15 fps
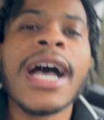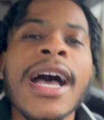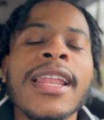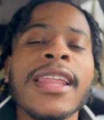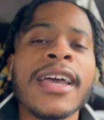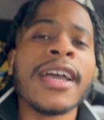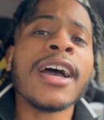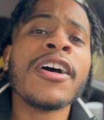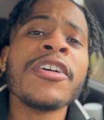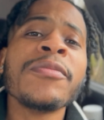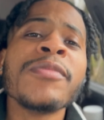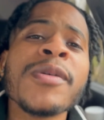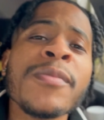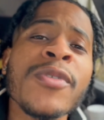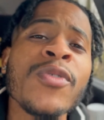Like, I
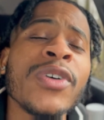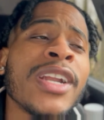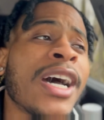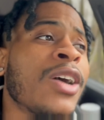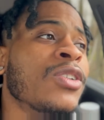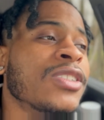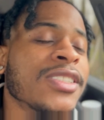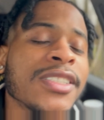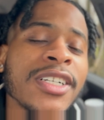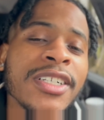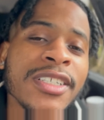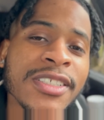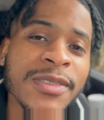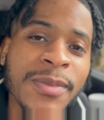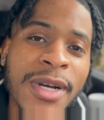remember when I was starting
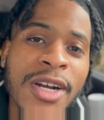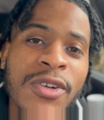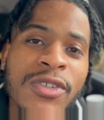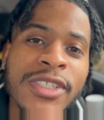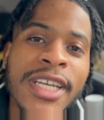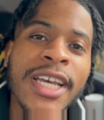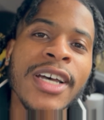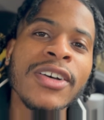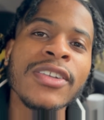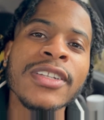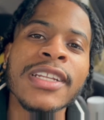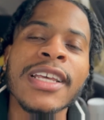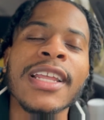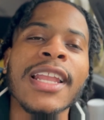to spiral down,